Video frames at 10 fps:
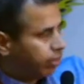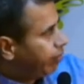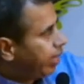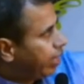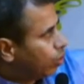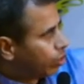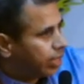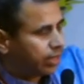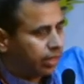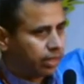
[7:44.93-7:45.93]
When I
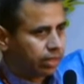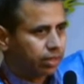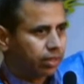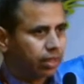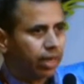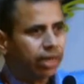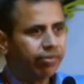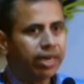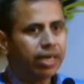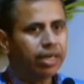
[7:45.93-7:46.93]
noted this, I
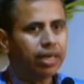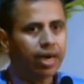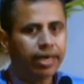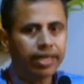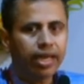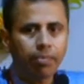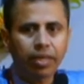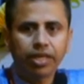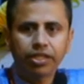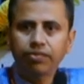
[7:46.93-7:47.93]
filed an RTA
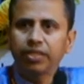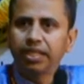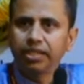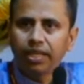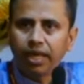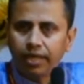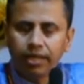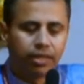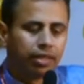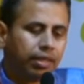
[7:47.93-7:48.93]
application with NCRT